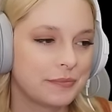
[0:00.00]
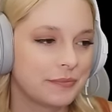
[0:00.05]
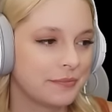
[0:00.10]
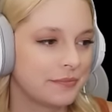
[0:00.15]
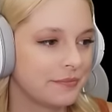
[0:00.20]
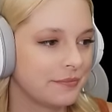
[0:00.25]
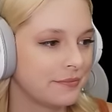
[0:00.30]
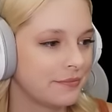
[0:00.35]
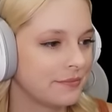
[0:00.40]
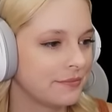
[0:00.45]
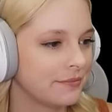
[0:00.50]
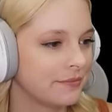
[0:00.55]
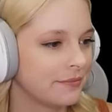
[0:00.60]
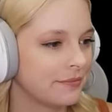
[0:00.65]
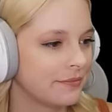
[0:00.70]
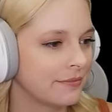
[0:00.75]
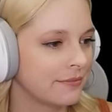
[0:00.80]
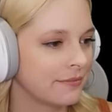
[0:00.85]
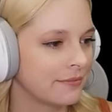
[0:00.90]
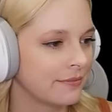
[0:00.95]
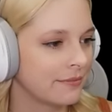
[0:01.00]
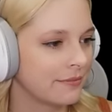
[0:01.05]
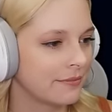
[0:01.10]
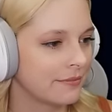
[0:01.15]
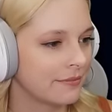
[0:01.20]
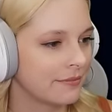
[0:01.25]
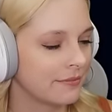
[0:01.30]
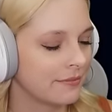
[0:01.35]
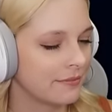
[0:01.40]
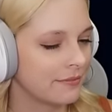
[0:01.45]

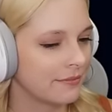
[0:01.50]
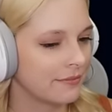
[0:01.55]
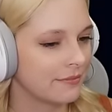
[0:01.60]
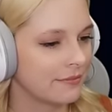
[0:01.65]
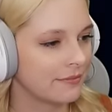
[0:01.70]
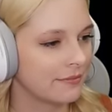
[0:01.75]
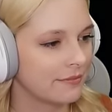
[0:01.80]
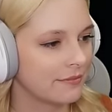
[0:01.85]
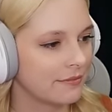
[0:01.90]
Nobody speaks.